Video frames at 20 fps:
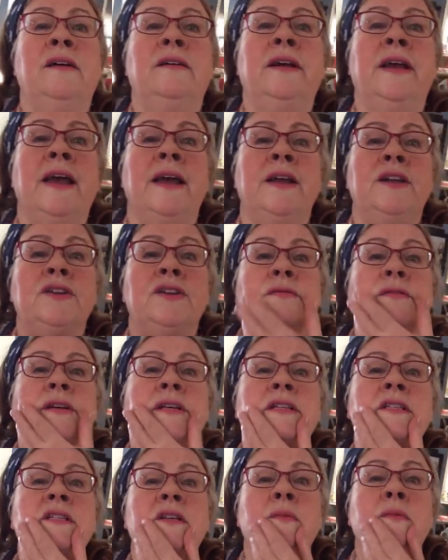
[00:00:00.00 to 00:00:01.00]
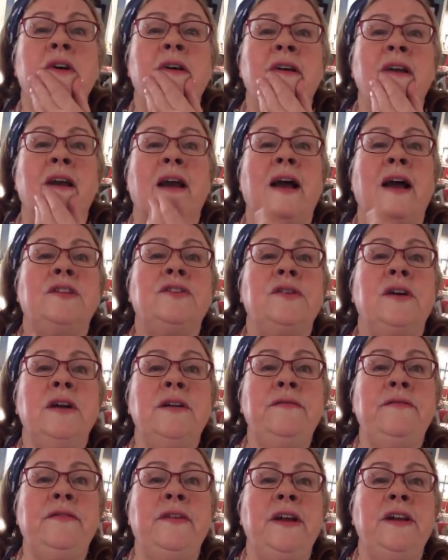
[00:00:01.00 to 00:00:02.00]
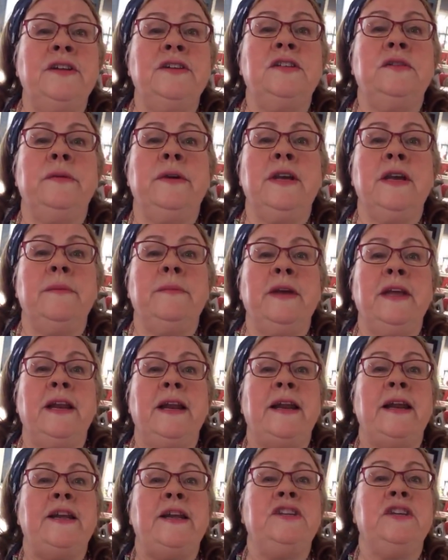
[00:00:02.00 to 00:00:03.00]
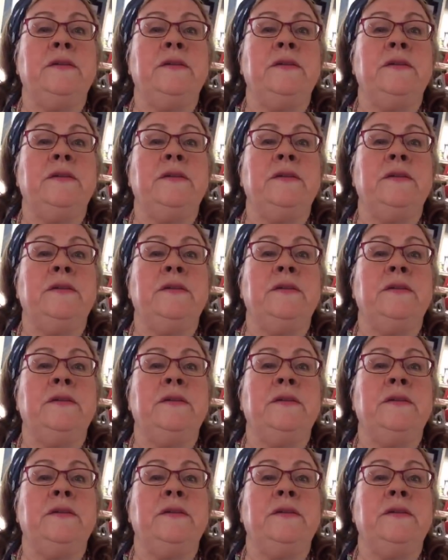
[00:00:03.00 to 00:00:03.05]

Okay, Teresa Willia. I'll try to find you so we can meet at